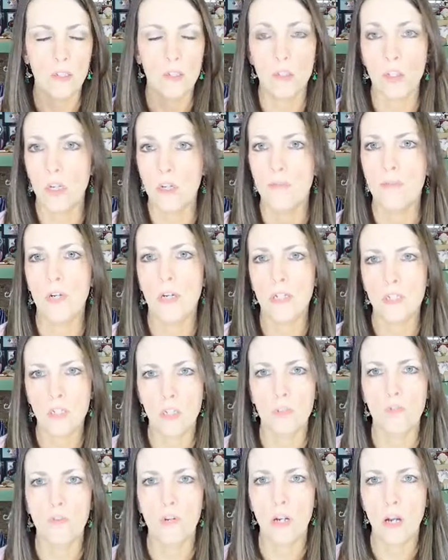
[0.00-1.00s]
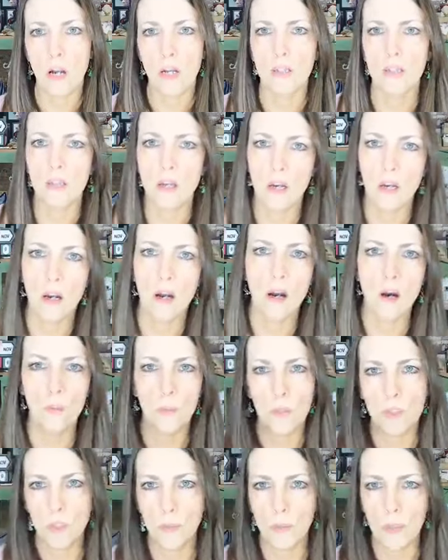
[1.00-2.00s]

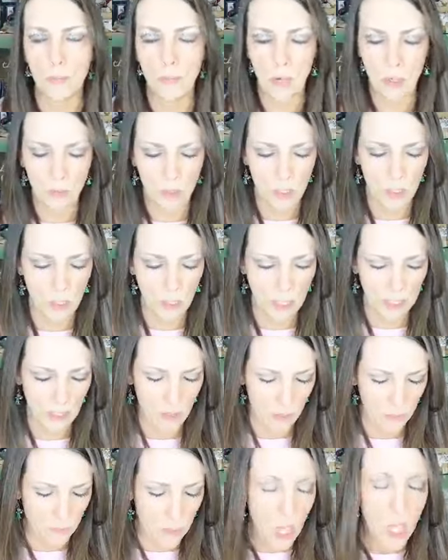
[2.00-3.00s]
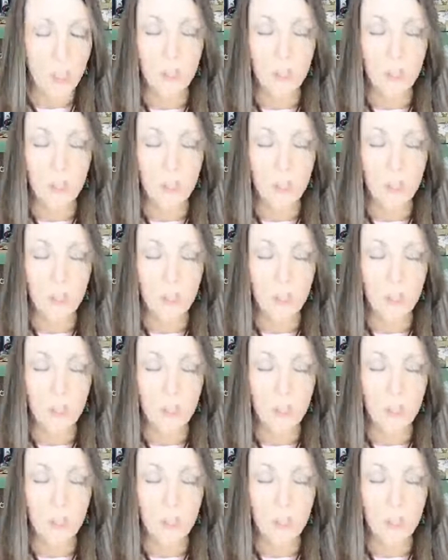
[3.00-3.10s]
Jennifer@jennifercotton.com, which will be posted later.